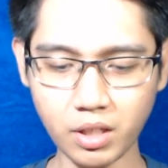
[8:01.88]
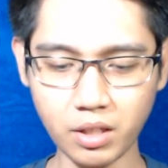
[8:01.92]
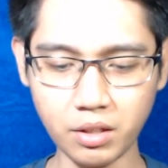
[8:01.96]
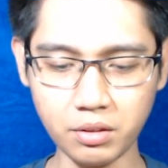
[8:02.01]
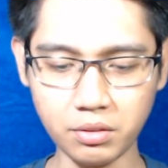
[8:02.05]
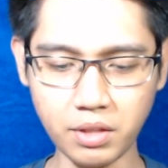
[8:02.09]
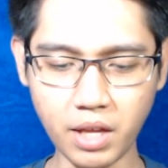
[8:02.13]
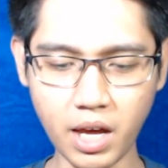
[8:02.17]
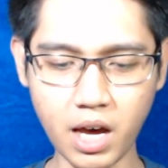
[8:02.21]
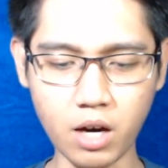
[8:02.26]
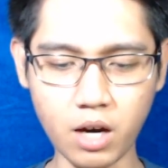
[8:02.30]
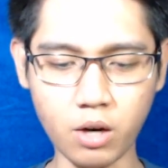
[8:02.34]

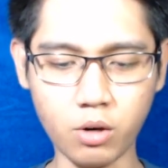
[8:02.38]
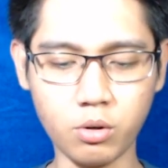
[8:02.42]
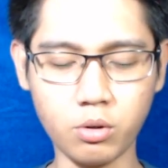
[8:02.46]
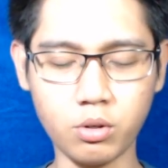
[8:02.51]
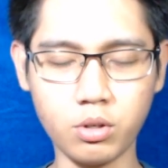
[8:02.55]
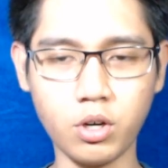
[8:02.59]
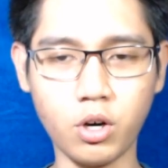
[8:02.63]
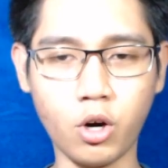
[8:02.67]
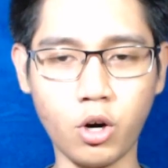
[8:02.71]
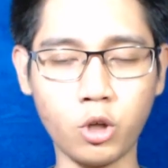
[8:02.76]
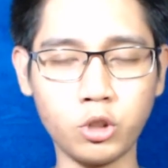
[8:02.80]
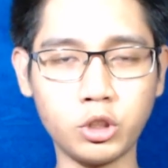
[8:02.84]
Now,
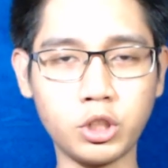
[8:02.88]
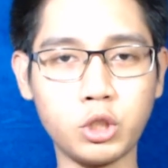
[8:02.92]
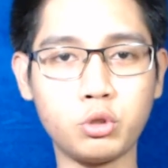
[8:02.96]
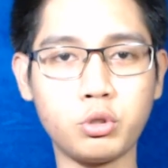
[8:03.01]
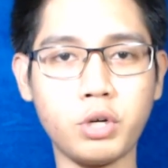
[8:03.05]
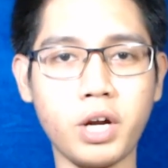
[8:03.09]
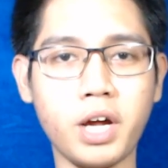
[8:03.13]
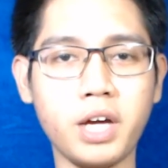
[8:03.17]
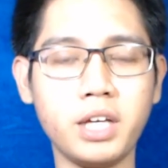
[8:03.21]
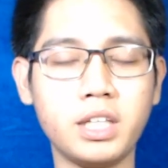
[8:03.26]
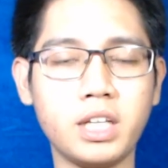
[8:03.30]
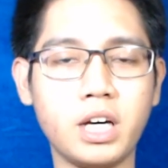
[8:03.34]
on the
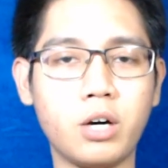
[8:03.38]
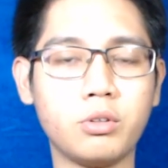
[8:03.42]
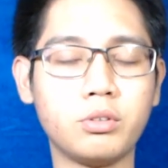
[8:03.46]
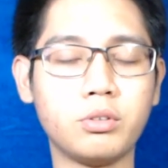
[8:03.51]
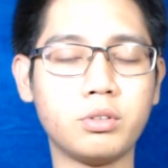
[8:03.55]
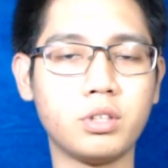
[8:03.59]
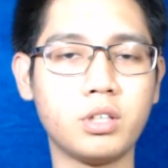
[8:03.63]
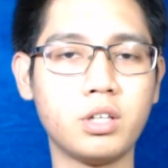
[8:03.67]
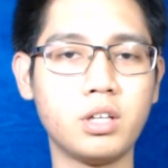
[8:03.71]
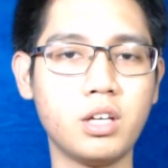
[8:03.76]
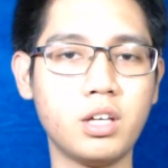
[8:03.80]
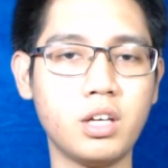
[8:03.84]
dry
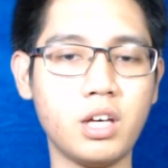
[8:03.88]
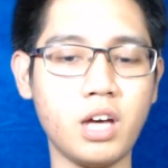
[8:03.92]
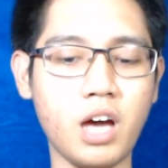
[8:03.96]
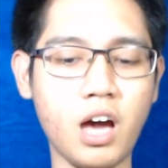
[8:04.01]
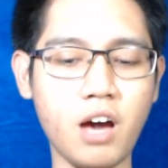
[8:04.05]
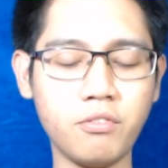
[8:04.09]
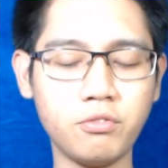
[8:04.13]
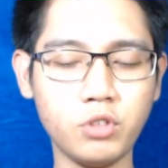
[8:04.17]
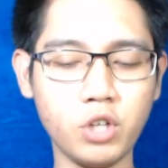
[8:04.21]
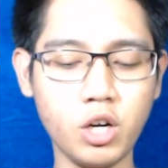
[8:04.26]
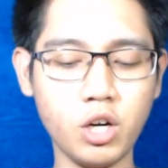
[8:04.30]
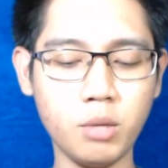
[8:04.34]
down,
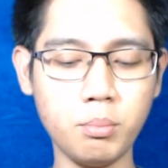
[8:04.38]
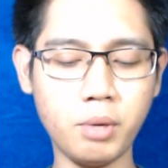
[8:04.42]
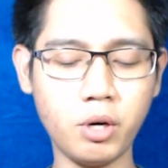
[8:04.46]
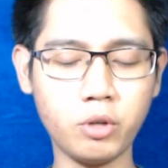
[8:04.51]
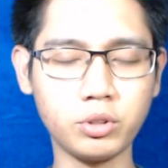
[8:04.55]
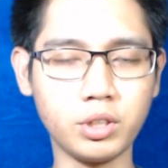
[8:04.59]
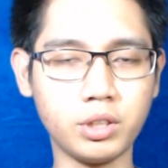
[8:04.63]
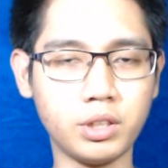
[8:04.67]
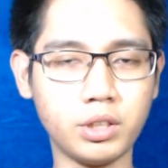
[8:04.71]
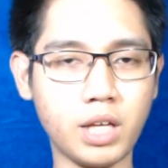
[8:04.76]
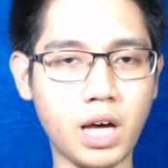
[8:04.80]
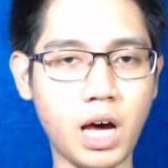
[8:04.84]
after
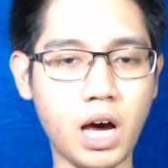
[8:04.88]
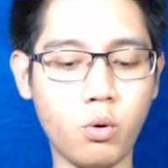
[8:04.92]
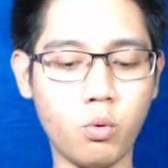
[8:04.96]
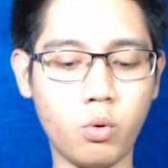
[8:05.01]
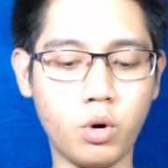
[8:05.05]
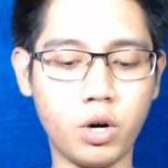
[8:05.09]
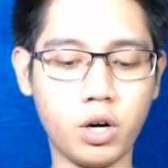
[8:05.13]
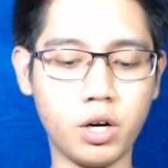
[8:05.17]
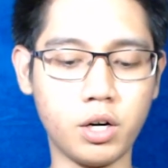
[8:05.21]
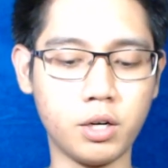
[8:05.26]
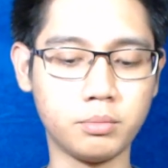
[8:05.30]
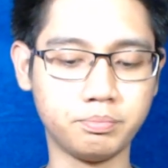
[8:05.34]
about an
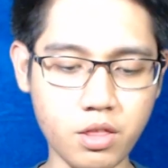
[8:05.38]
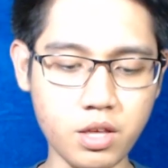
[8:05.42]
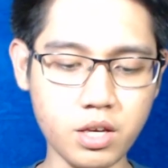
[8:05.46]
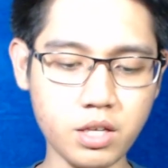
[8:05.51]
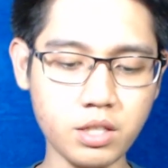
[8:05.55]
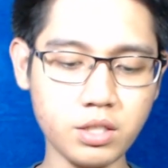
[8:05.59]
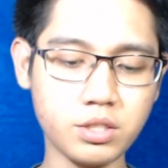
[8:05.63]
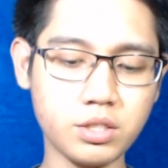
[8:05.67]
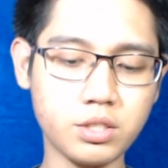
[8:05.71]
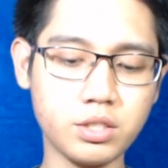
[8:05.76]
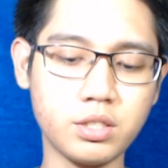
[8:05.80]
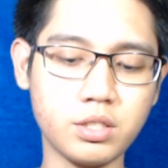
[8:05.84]
hour,
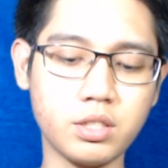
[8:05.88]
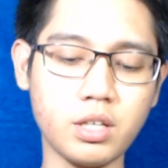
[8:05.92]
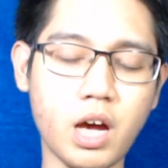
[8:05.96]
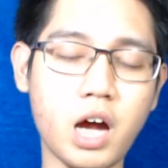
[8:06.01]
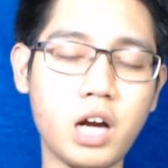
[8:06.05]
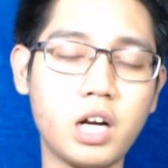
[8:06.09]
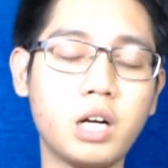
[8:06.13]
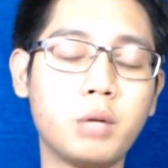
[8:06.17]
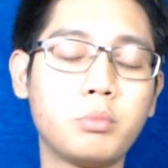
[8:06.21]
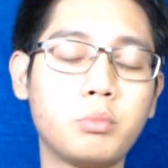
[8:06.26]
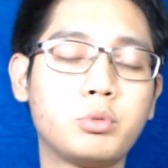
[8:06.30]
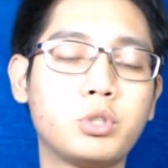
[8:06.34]
this
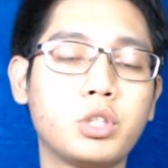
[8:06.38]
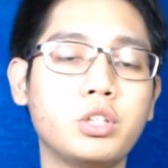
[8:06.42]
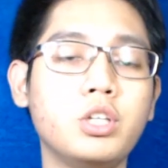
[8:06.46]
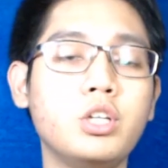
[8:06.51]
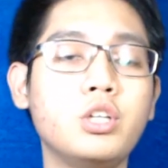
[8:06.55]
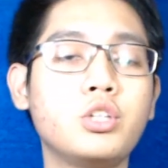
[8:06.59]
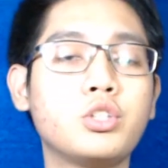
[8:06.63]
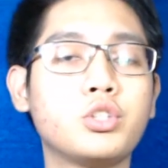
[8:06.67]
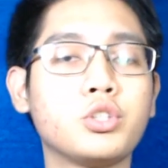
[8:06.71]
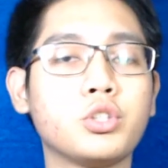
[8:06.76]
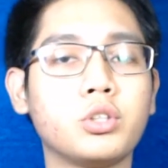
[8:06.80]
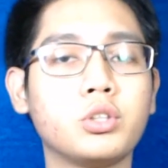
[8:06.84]
Arab
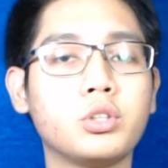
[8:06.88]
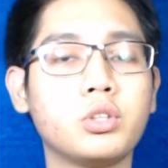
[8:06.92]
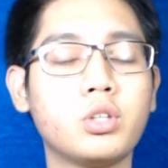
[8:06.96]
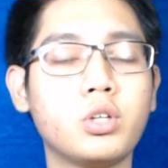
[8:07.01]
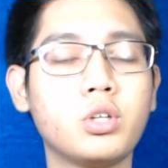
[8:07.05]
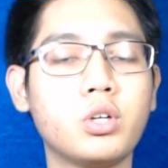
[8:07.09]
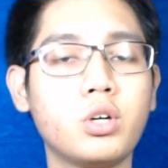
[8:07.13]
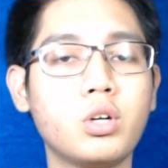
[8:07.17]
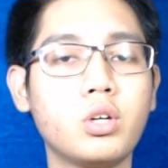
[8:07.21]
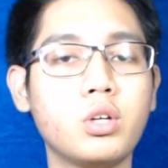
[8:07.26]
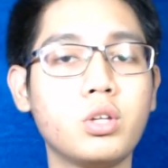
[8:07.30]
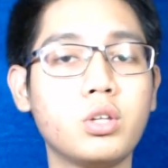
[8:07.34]
Tradition
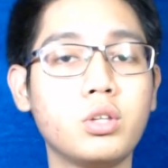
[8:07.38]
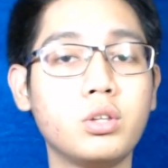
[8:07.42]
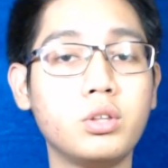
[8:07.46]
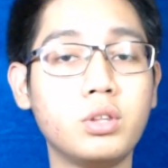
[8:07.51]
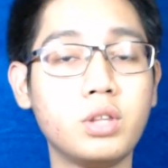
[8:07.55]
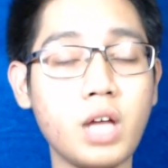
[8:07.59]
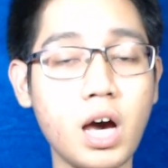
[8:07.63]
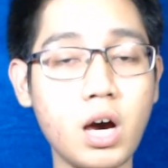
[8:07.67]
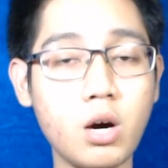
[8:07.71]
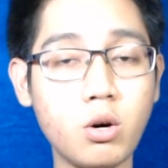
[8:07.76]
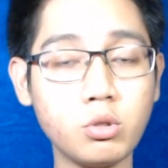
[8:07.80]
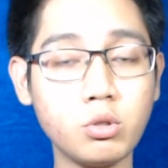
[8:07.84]

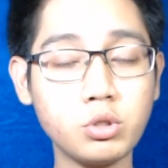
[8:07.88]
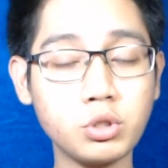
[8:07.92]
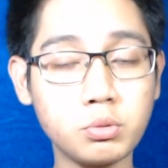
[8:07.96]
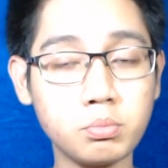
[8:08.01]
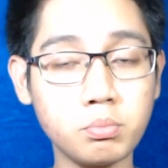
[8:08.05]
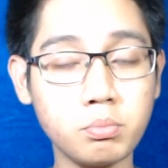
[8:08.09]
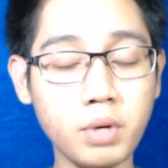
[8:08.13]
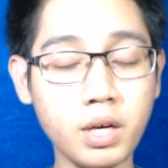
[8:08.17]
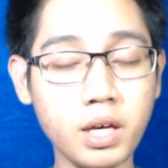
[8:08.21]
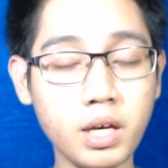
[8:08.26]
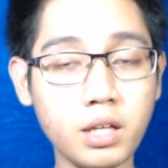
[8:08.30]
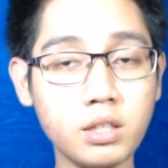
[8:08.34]
now
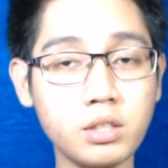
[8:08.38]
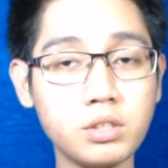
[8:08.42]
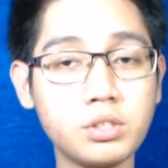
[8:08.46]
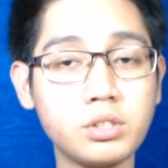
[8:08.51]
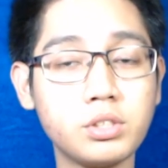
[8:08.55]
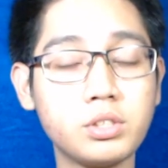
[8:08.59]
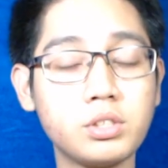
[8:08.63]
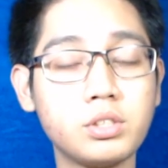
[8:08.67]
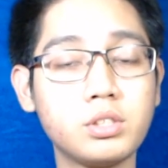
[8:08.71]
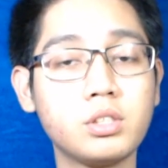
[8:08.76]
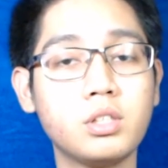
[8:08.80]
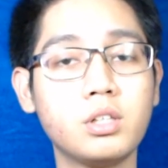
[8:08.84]

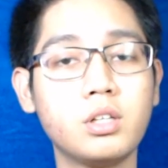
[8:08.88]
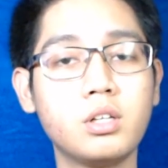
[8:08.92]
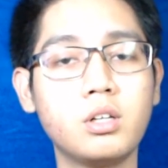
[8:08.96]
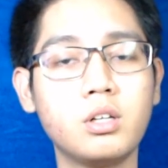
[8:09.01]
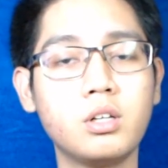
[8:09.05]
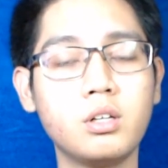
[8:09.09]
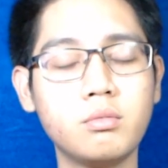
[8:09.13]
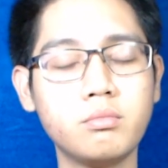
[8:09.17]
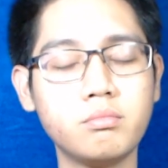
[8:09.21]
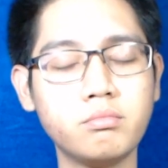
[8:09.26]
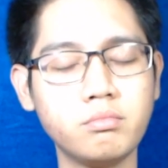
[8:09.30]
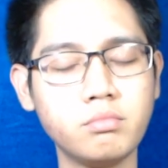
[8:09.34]
smells
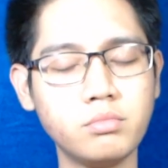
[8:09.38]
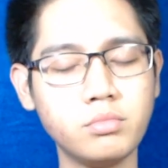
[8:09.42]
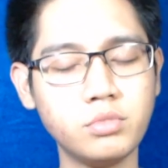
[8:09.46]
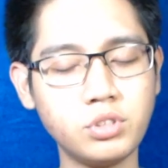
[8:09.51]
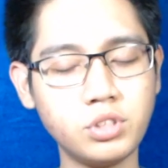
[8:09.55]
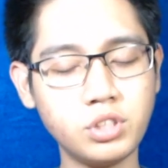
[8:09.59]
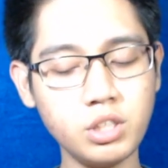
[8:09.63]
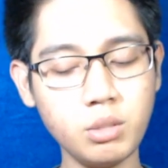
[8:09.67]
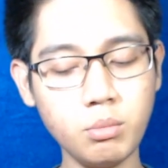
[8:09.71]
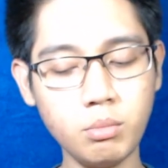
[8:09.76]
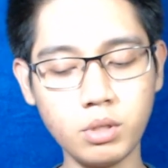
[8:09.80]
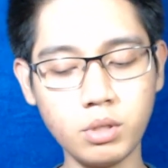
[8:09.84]

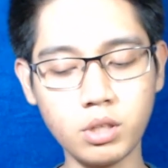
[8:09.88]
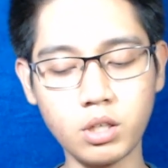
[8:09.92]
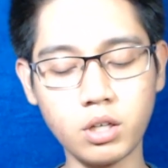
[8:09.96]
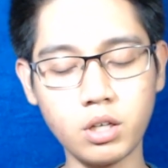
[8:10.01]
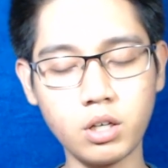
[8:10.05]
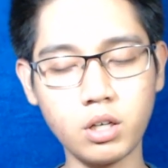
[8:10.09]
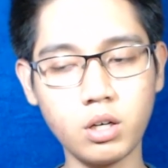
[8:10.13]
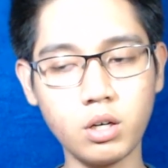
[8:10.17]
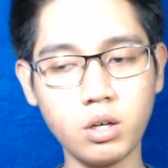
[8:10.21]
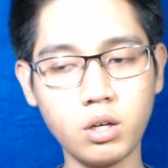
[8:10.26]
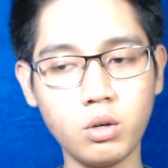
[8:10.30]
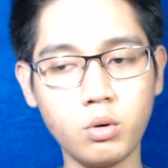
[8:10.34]

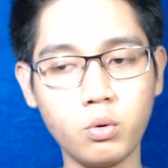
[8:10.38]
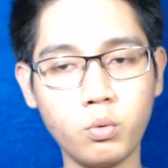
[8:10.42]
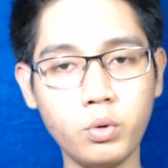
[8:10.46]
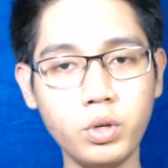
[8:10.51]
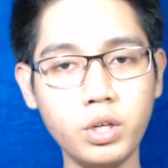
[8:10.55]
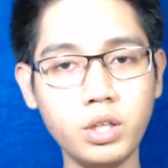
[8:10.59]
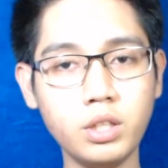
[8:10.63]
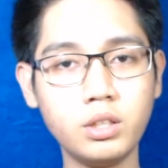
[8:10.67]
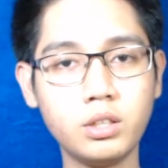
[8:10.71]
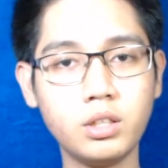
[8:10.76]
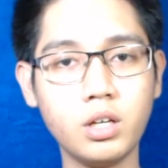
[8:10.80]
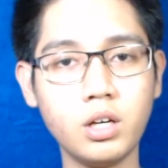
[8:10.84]
similar
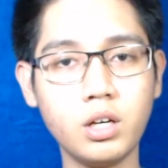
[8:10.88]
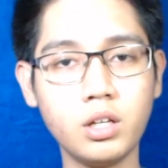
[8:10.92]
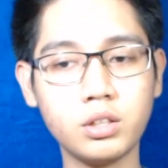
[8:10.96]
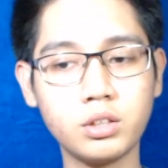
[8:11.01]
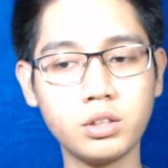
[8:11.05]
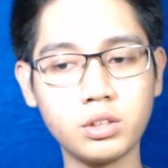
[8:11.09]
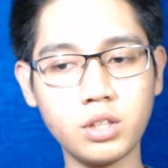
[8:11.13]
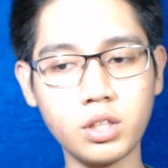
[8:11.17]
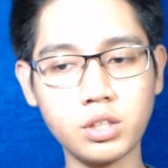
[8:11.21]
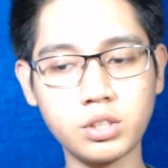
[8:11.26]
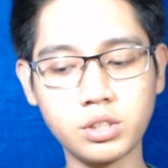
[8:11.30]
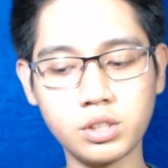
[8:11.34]
with
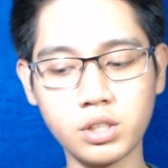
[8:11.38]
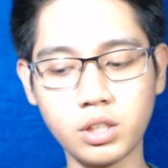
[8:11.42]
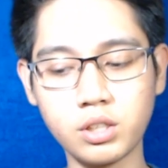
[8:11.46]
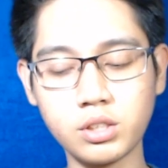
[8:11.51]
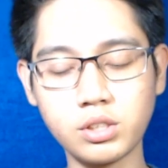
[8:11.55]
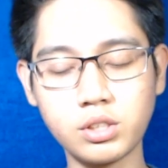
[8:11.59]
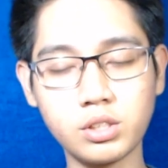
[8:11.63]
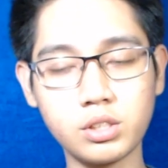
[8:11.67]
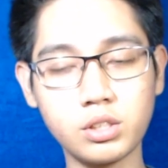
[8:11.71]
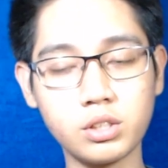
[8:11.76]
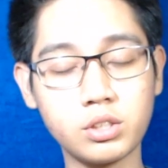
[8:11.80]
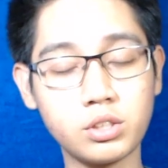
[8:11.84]

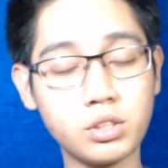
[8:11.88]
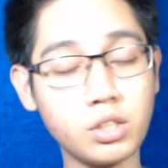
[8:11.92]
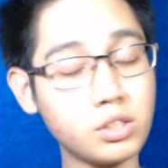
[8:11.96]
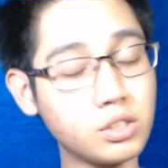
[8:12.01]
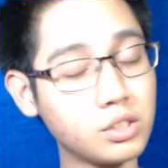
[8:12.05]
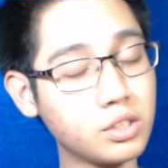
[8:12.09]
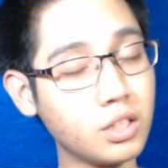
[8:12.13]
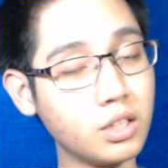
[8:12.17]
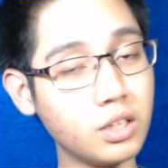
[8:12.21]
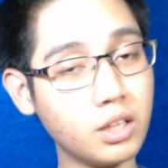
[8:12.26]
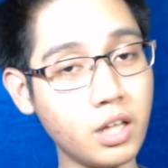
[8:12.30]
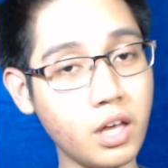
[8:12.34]

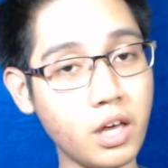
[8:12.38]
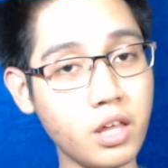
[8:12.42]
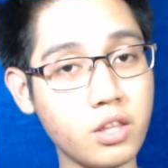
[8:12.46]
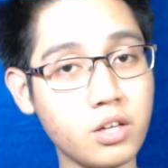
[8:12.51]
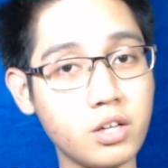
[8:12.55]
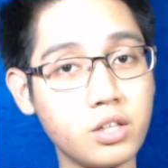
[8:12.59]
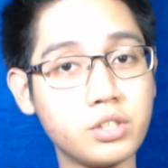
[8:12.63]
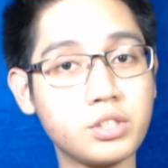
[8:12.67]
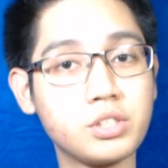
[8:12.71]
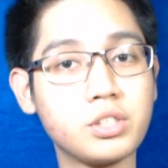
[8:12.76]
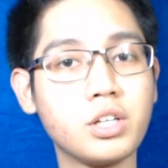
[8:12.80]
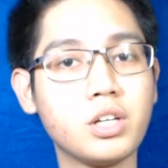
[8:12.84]
Tuscan
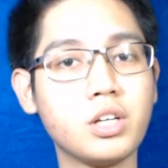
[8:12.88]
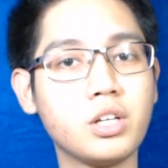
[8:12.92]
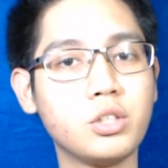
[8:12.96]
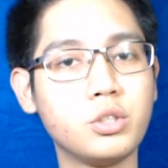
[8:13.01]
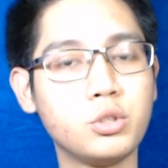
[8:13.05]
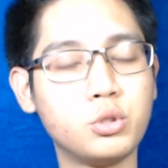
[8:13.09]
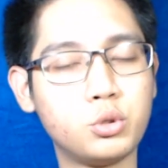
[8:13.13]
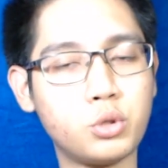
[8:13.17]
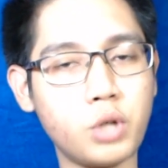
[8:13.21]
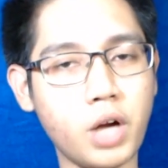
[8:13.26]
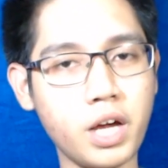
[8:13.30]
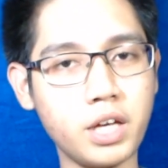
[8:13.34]
Leather's
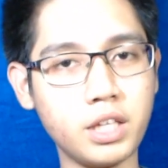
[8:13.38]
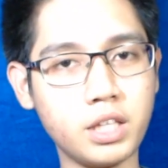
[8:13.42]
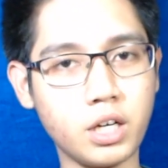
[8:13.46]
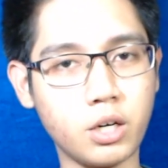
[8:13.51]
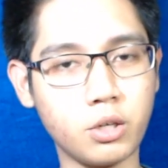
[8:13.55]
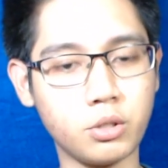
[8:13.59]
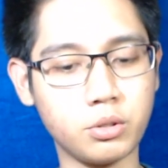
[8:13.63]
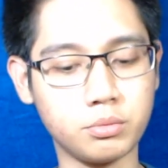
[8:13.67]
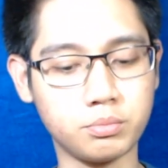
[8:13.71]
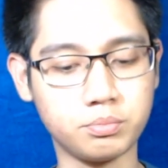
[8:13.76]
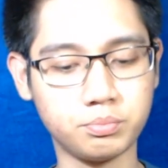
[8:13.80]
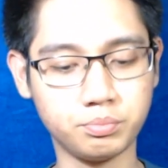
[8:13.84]
dry
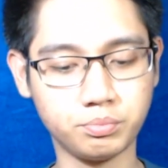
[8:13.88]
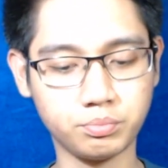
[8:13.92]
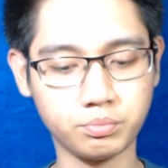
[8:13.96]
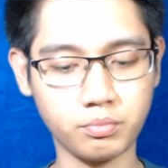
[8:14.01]
down.